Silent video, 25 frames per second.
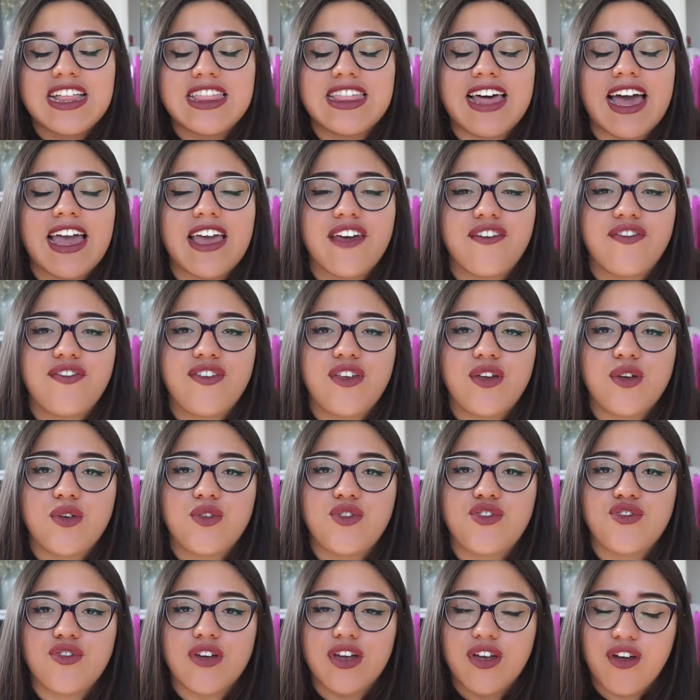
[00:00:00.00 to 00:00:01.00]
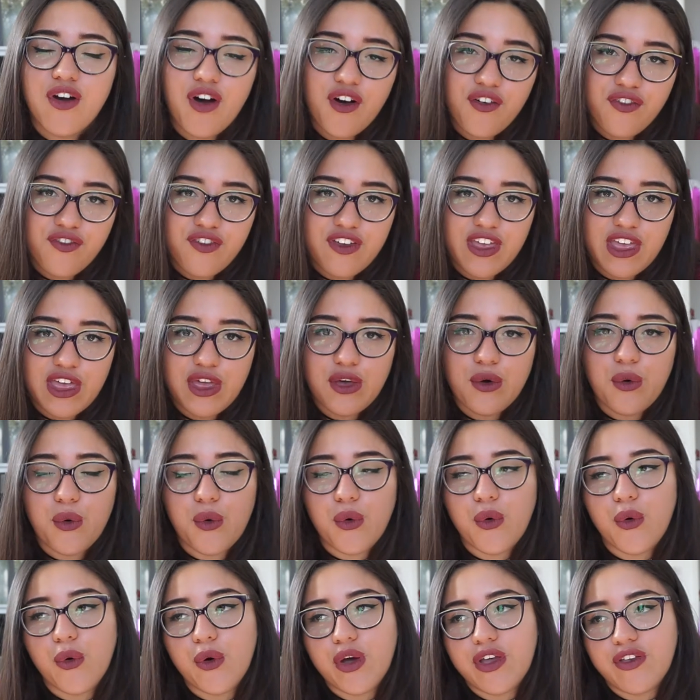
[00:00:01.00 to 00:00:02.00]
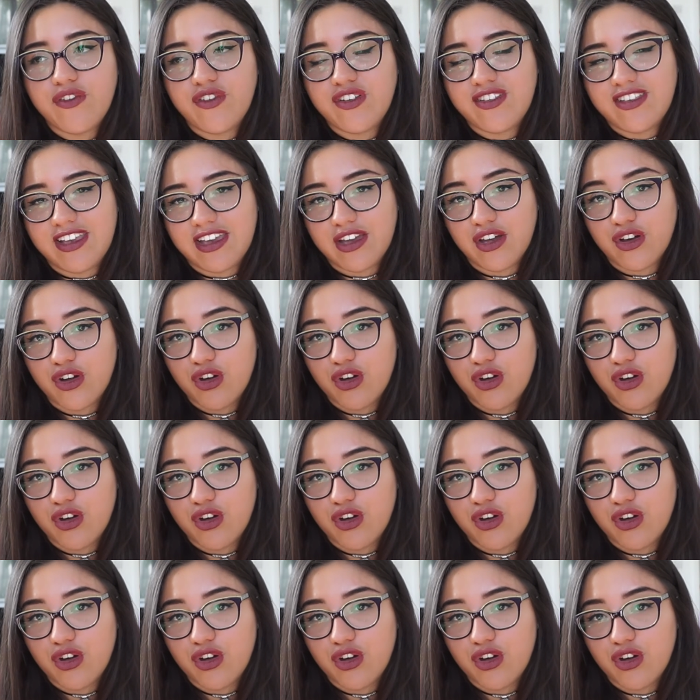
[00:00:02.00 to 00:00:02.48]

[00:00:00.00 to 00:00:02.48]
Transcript: that if you drink coffee, or if you take